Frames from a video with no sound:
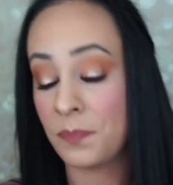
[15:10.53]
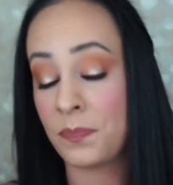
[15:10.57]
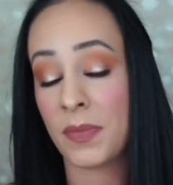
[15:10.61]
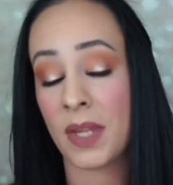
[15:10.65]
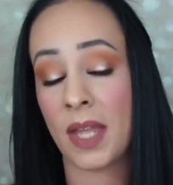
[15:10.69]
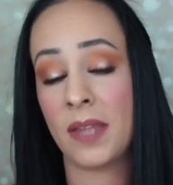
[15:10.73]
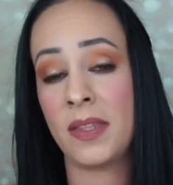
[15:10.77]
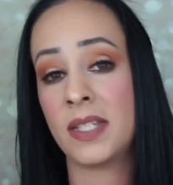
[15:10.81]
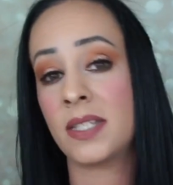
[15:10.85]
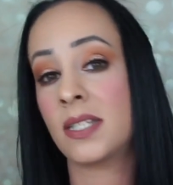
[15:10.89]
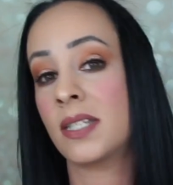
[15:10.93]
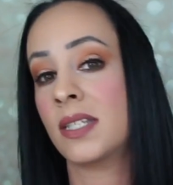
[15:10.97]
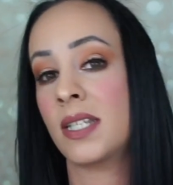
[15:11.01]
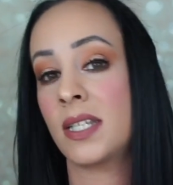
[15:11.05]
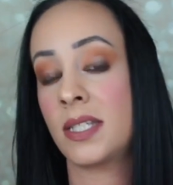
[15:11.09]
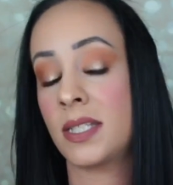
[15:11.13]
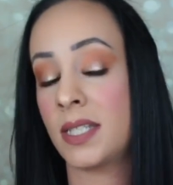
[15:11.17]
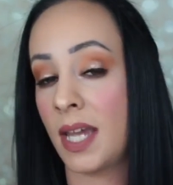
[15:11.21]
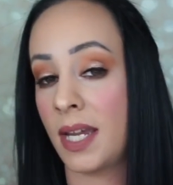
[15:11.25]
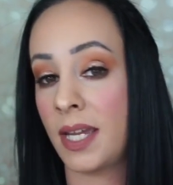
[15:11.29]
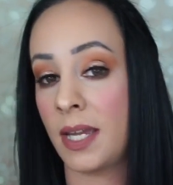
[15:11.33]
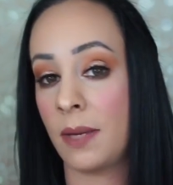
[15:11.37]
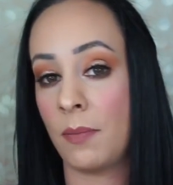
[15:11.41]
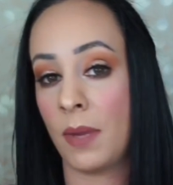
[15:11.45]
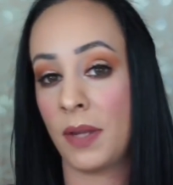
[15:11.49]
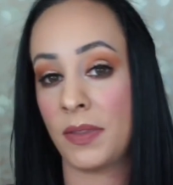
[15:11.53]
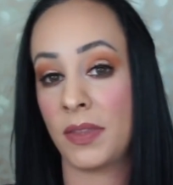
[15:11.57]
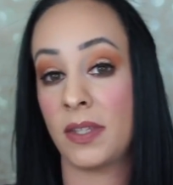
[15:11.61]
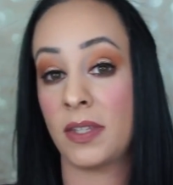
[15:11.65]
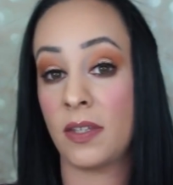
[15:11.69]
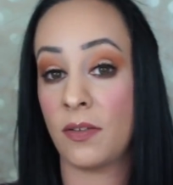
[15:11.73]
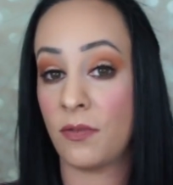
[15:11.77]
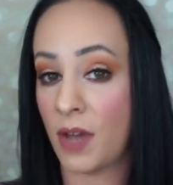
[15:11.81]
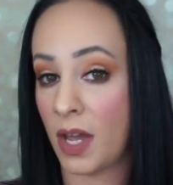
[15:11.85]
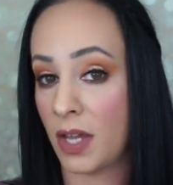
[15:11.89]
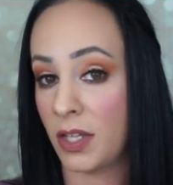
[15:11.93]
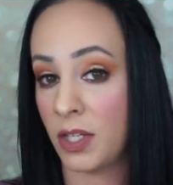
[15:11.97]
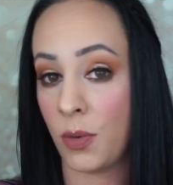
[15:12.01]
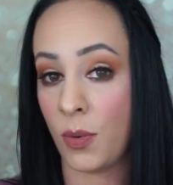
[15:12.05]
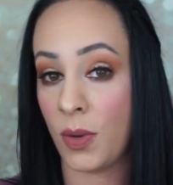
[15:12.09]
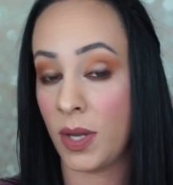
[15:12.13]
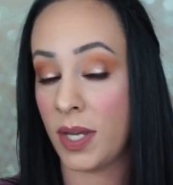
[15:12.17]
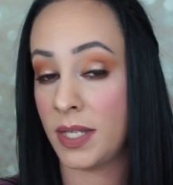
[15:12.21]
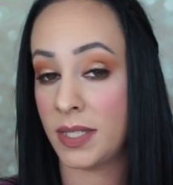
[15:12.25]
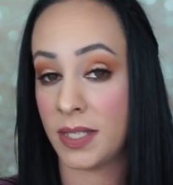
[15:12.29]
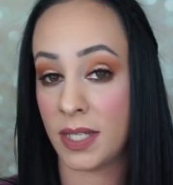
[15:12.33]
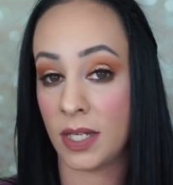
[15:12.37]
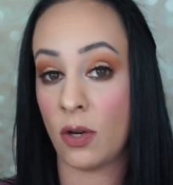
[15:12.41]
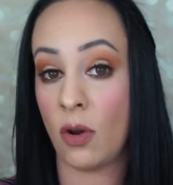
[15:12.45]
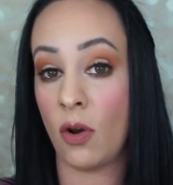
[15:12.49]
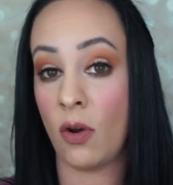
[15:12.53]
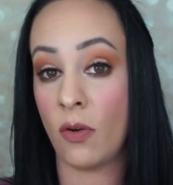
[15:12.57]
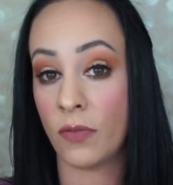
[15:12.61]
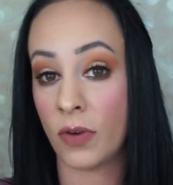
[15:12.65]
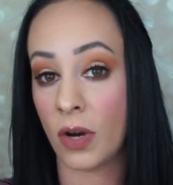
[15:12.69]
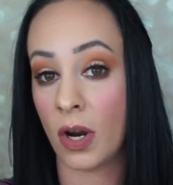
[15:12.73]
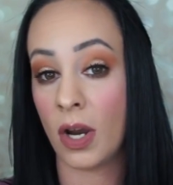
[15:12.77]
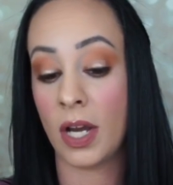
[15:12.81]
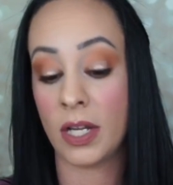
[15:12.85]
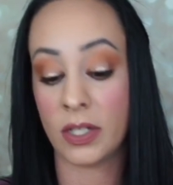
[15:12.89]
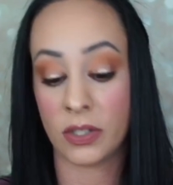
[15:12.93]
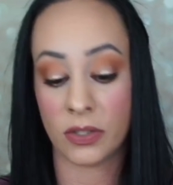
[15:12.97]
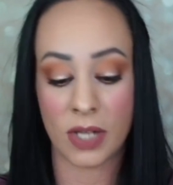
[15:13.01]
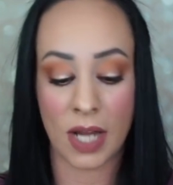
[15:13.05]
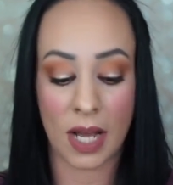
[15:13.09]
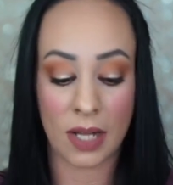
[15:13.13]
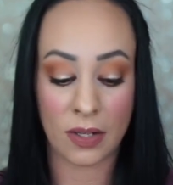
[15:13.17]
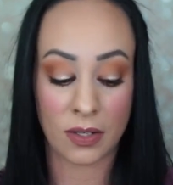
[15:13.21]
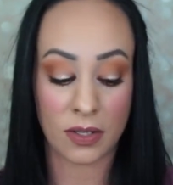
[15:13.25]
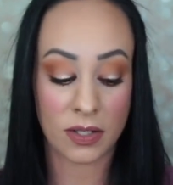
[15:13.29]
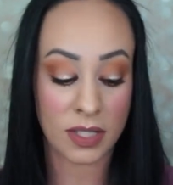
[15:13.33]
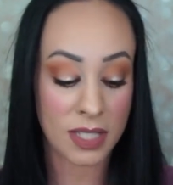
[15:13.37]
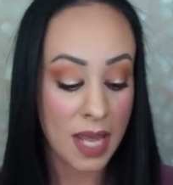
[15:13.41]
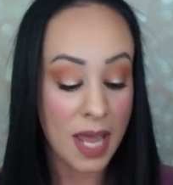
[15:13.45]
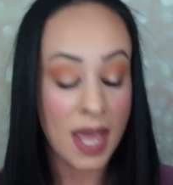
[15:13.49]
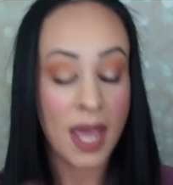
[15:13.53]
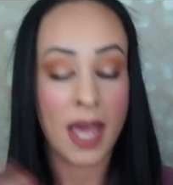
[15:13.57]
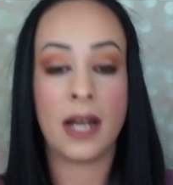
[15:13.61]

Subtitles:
And this is the second month that the value isn't over $100.